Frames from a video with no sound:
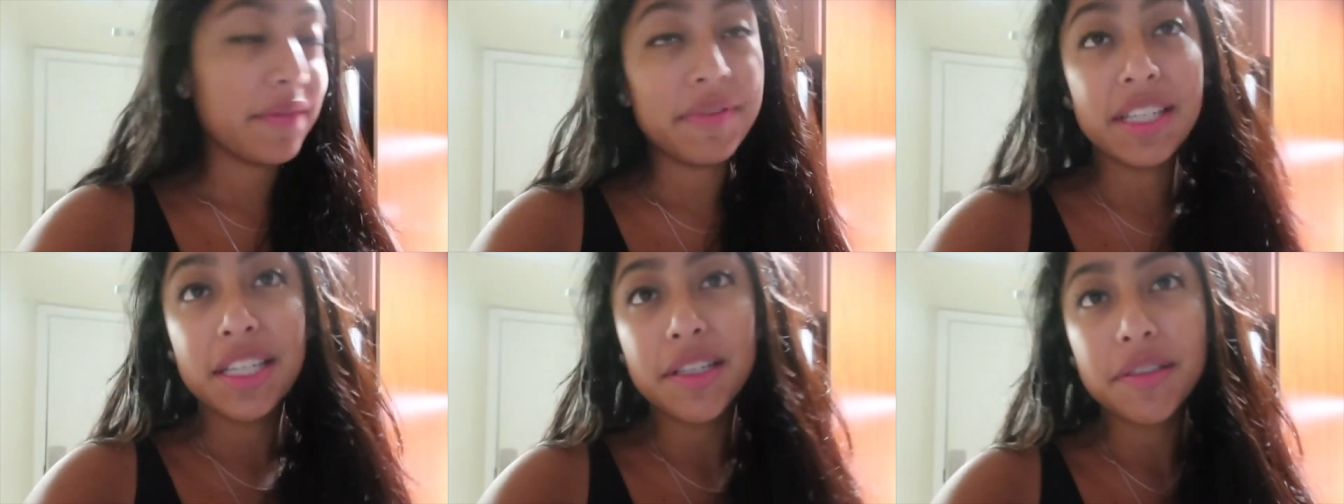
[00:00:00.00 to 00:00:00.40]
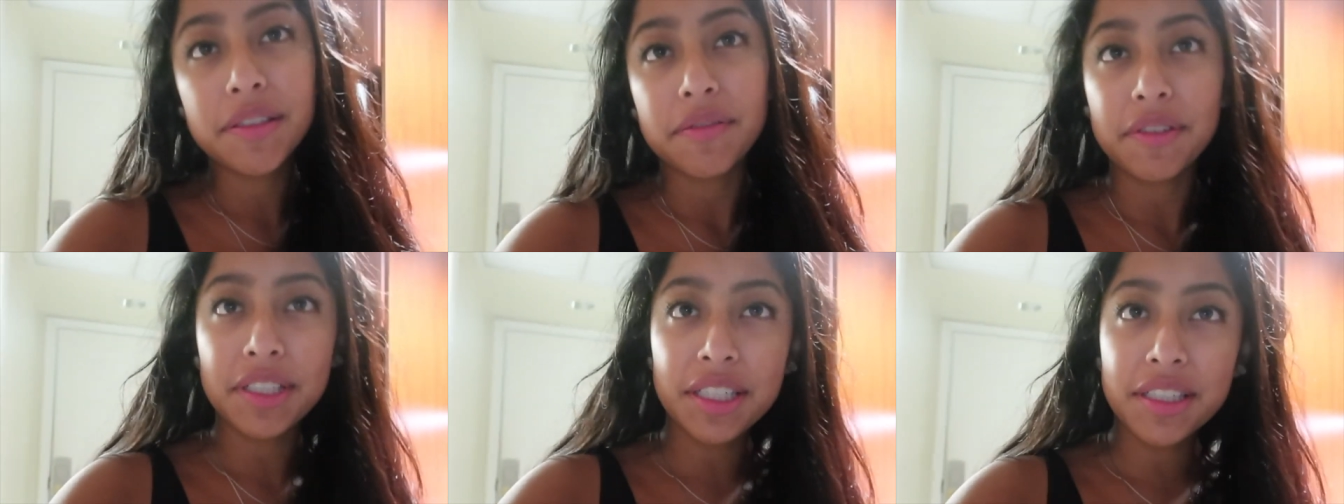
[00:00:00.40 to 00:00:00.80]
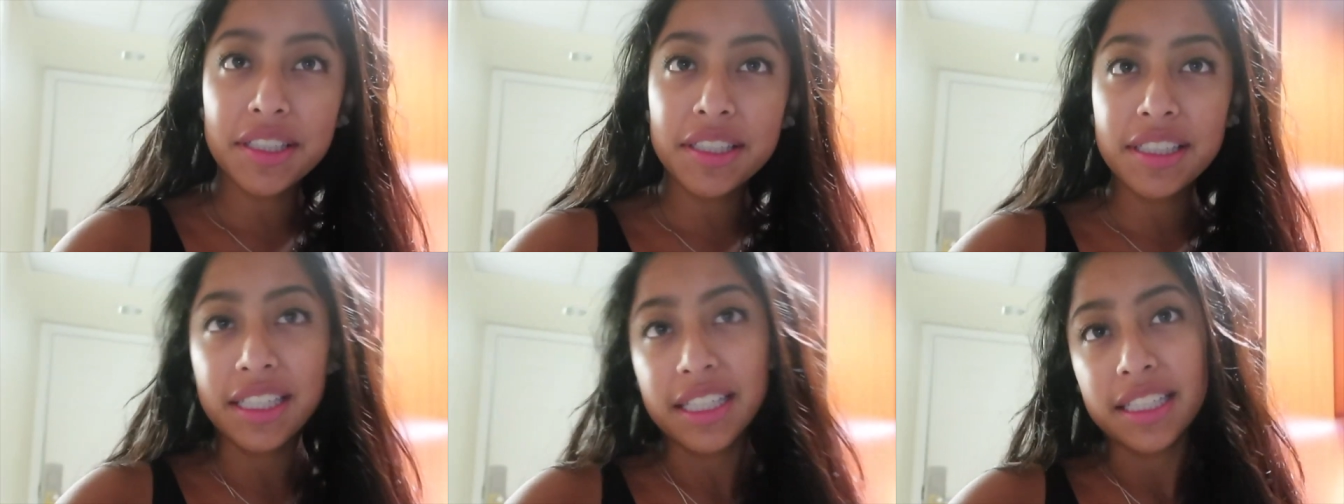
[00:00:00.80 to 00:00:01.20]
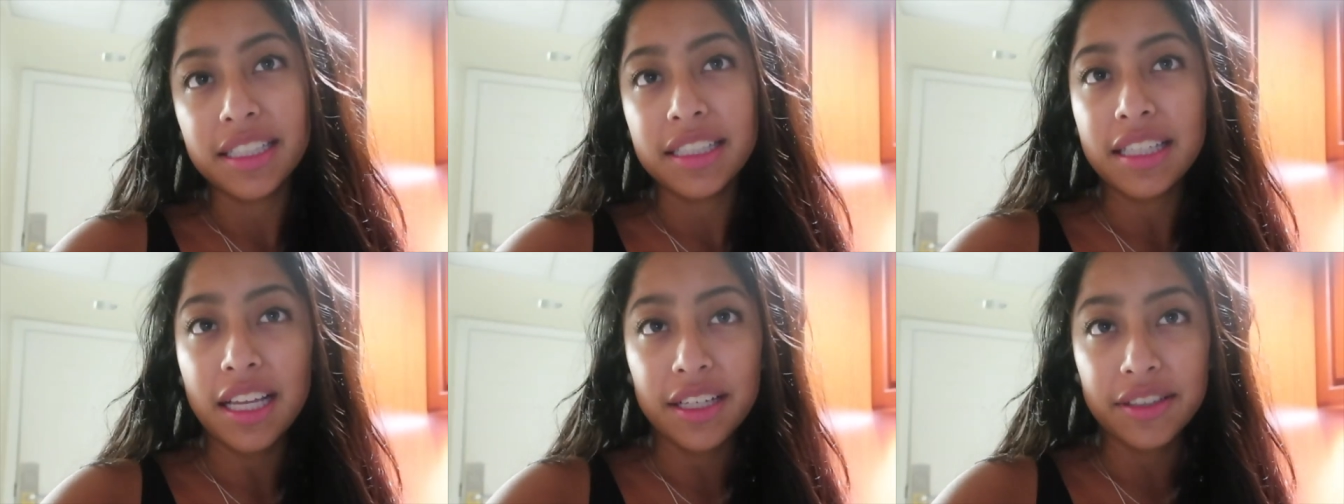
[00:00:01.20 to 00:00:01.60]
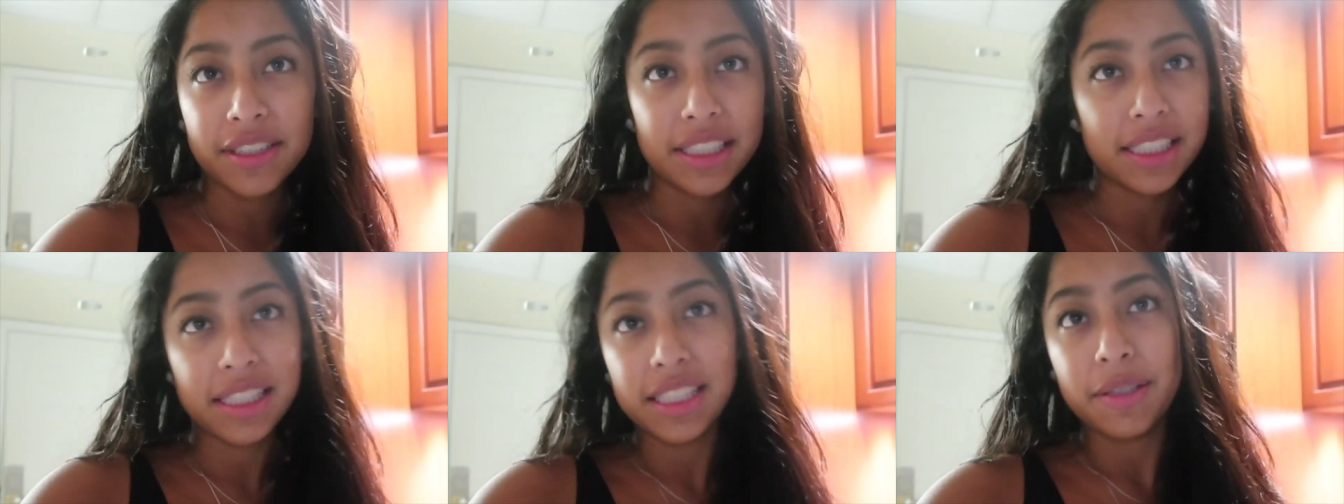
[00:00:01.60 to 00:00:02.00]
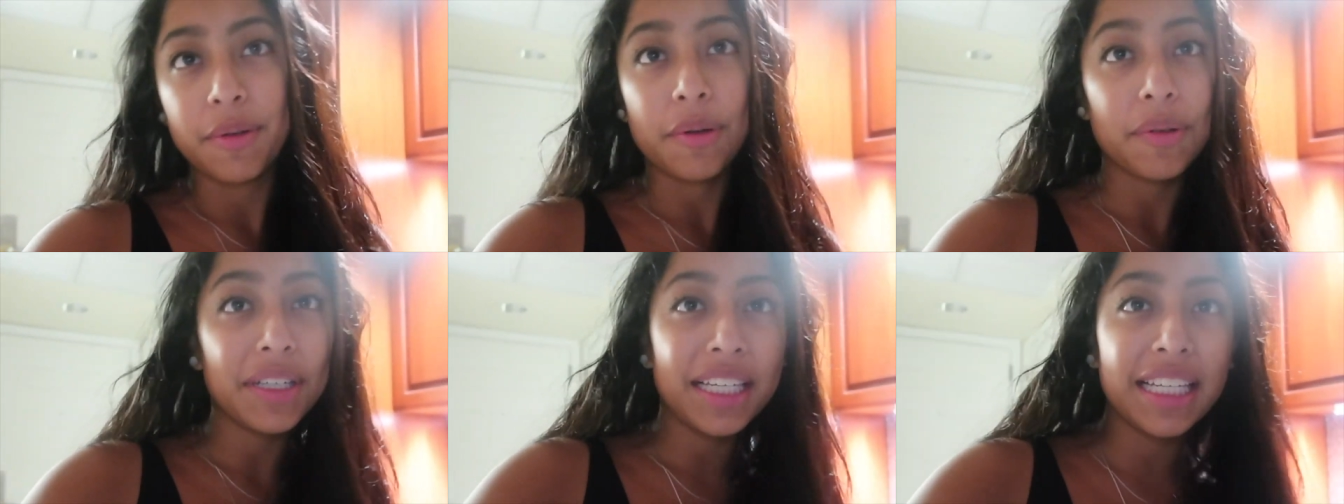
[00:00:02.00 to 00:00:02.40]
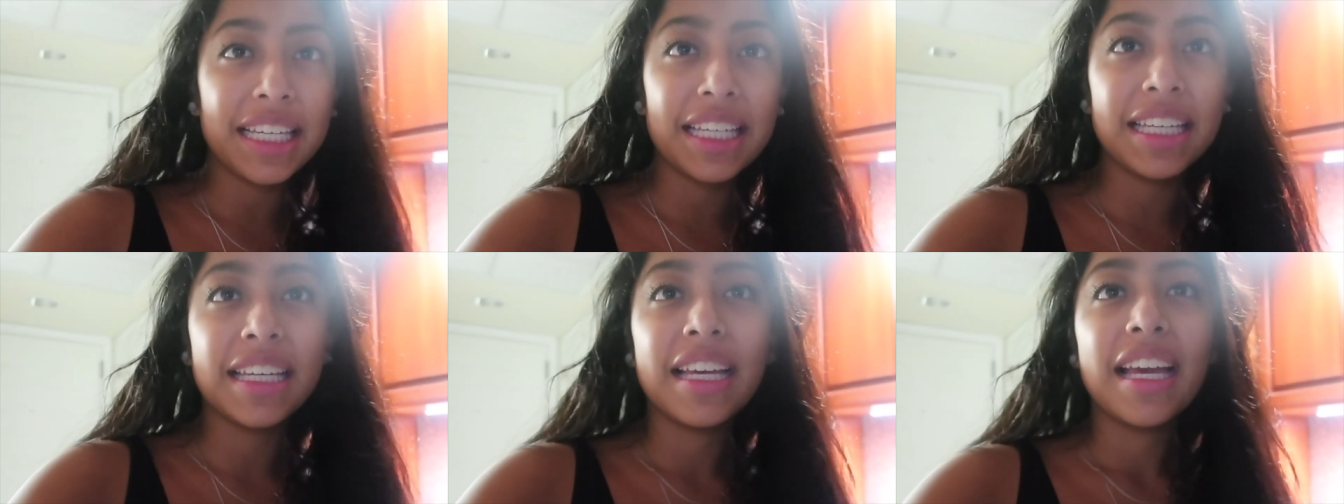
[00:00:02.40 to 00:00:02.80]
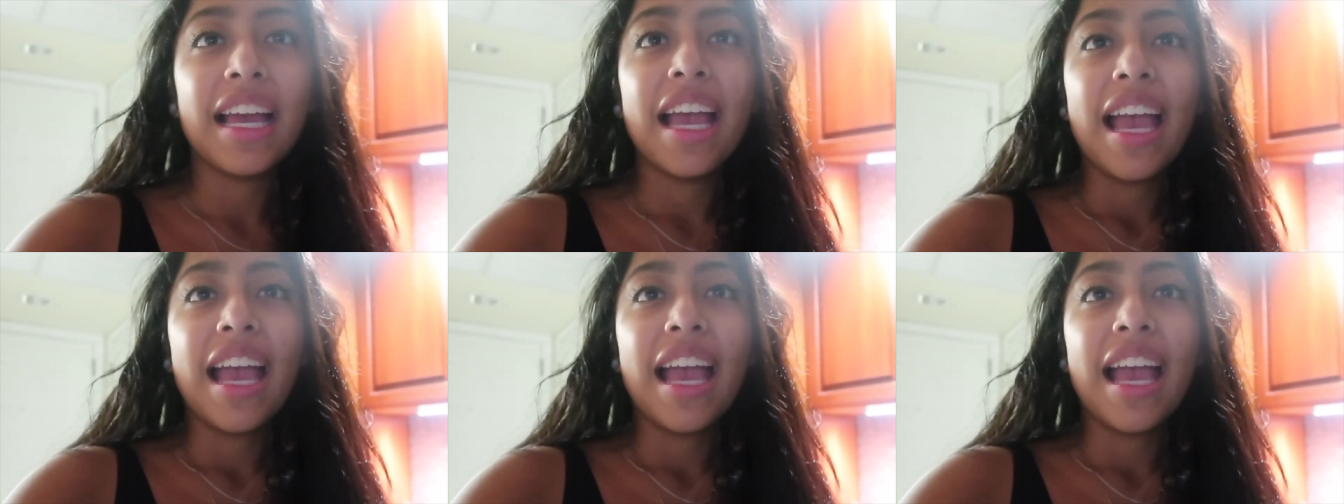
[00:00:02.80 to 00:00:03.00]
some videos over dinner and then you'll get to see what we're eating.